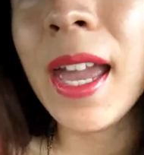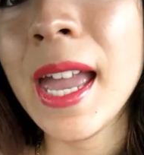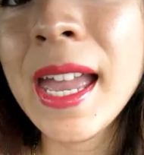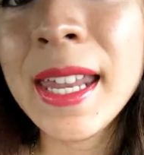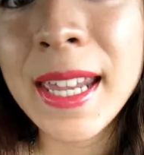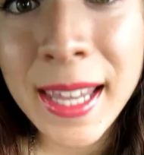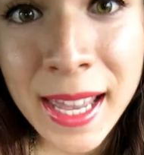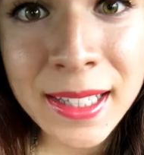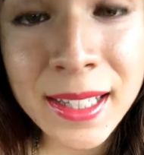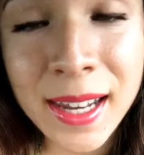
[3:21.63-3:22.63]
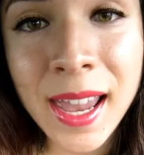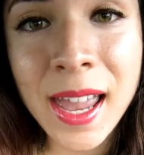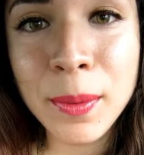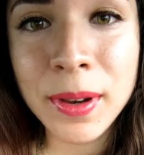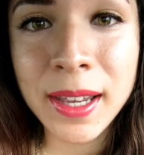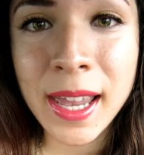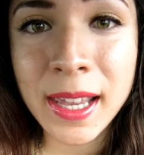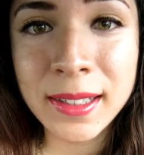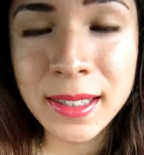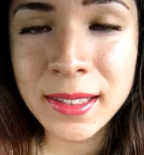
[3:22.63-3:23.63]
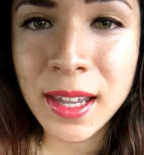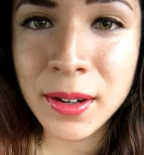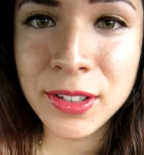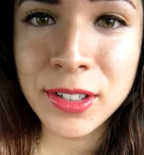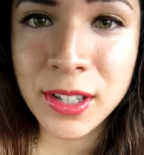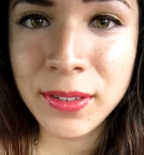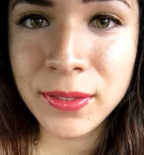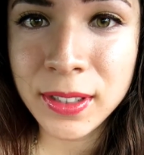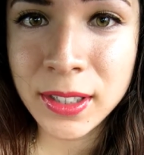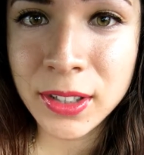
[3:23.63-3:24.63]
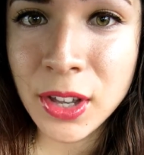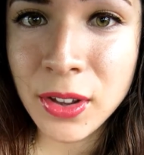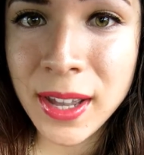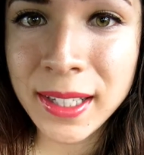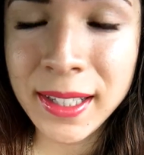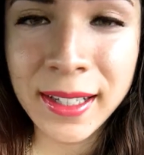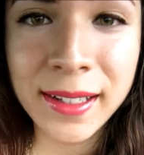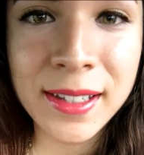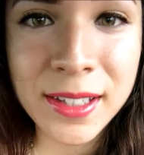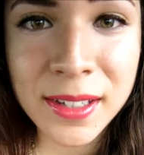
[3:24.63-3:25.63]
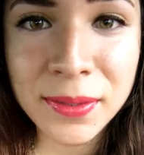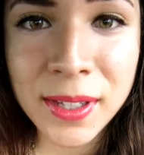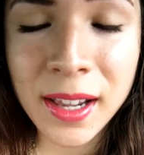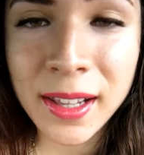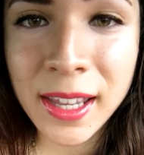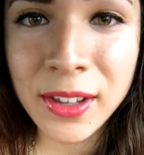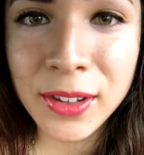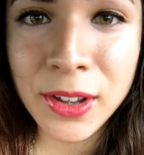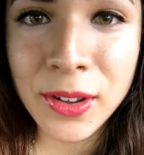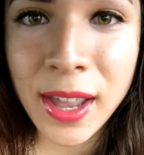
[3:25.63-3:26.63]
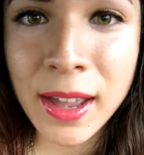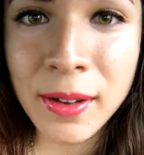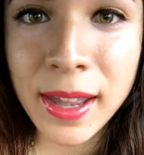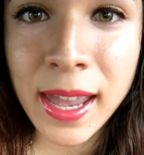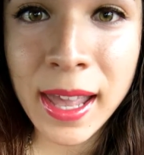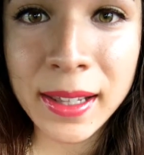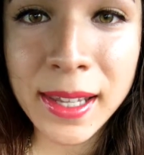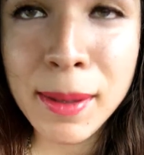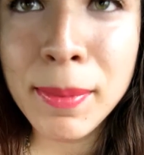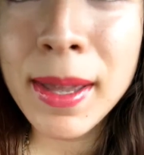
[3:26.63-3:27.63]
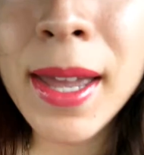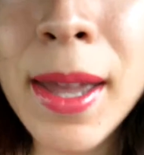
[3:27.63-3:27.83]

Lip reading: And again, today I work a 6-hour shift, so at the end of the shift I'll let you know how it held up.